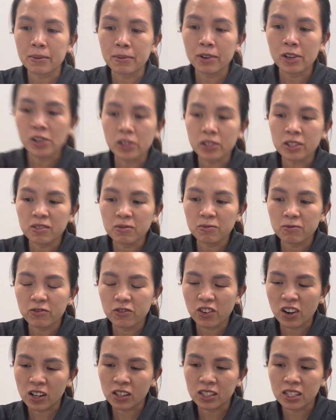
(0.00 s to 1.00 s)
learning
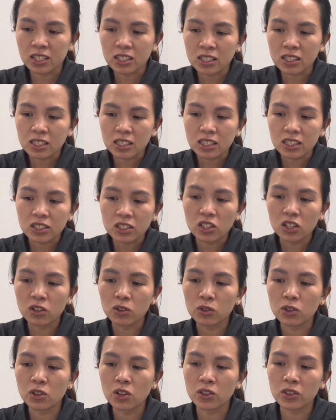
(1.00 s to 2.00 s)
practice, so
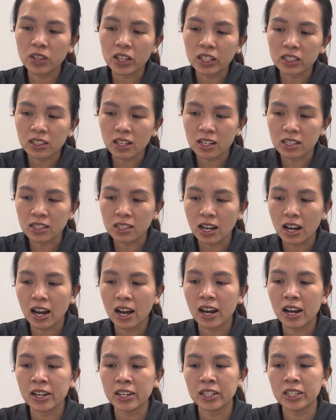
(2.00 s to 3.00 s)
the thing that
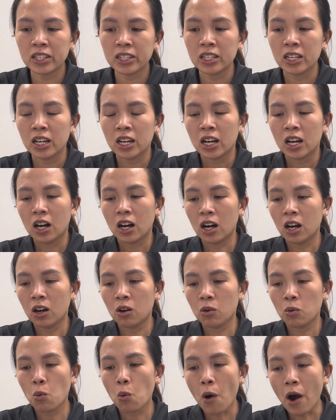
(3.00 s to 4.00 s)
I
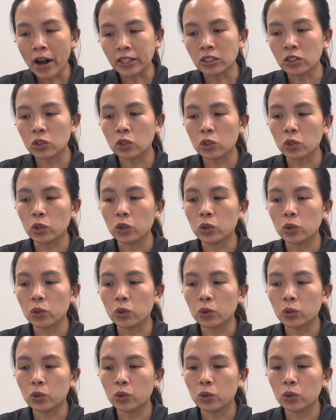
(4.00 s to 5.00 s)
want
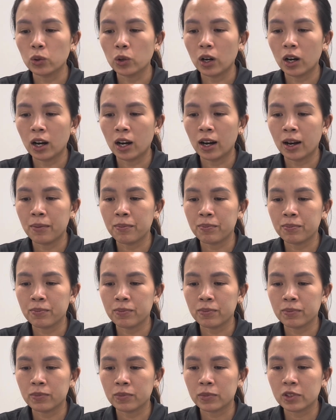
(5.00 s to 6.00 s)
to
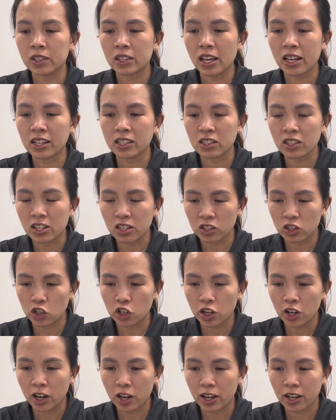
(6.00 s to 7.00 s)
teach,
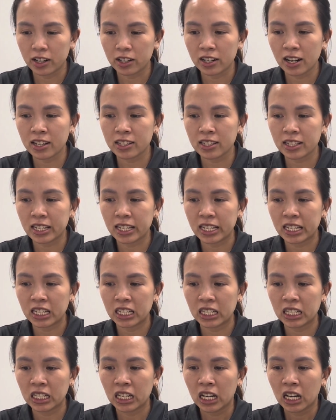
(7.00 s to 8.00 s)
that's
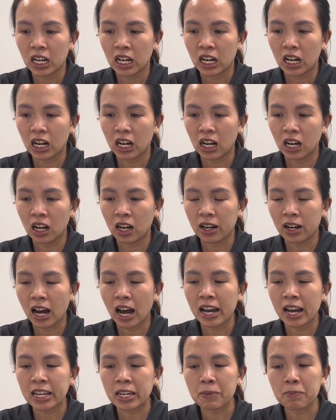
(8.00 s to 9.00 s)

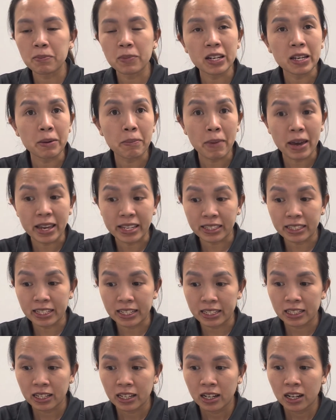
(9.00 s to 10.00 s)
I implemented
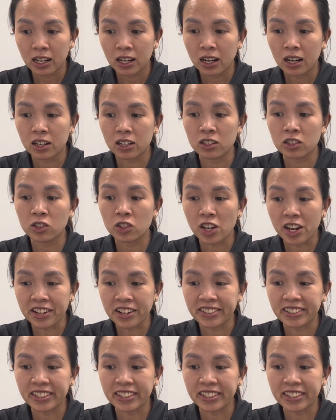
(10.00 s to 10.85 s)
a change